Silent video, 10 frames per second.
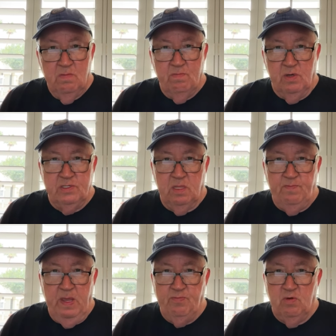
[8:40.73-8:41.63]
Most of the
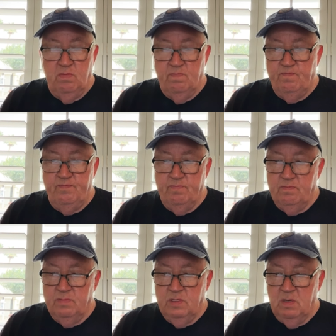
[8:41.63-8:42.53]
people,
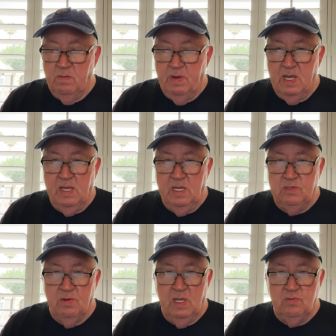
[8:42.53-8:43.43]
you know, my age
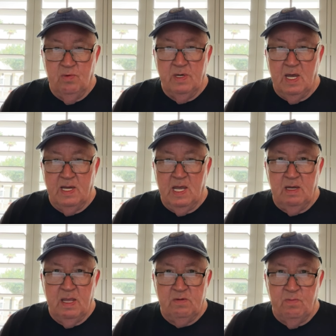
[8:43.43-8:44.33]
range, we're not
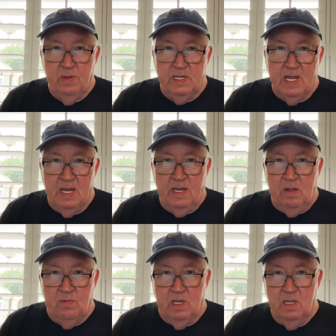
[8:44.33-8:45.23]
out after midnight
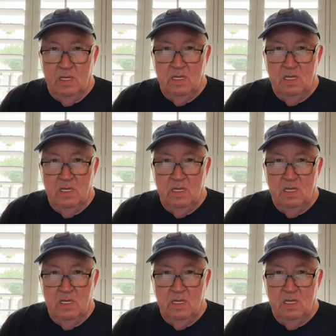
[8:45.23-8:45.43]
anyway.